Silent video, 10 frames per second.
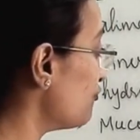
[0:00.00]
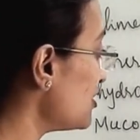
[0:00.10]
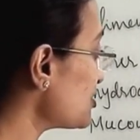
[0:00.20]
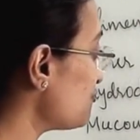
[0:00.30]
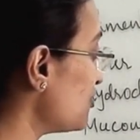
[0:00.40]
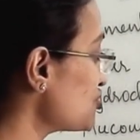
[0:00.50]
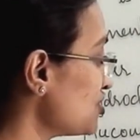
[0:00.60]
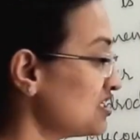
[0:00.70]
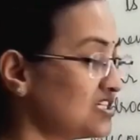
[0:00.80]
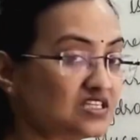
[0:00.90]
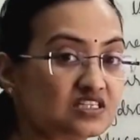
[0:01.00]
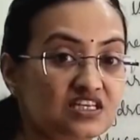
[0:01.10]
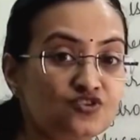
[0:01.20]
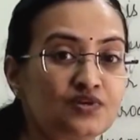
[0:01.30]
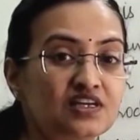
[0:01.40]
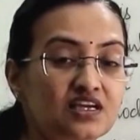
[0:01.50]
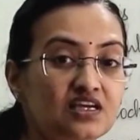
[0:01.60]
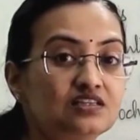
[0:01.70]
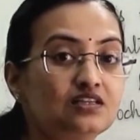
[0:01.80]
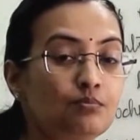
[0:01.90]
first function is it will
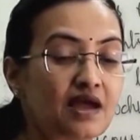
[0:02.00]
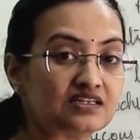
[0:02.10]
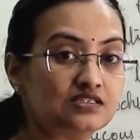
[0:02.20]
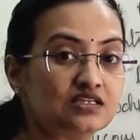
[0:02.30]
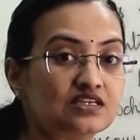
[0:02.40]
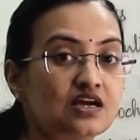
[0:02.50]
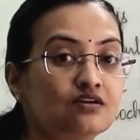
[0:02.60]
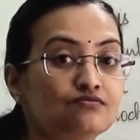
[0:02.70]
kill the bacteria